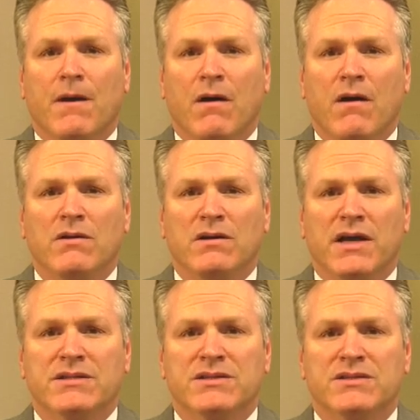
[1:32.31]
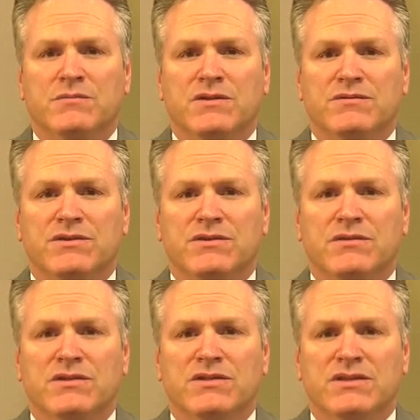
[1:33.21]
all Alaskans must
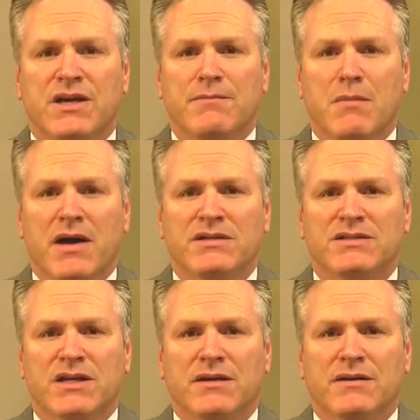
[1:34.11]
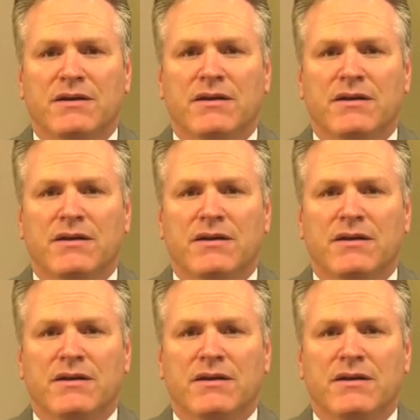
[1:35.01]
return to the same mindset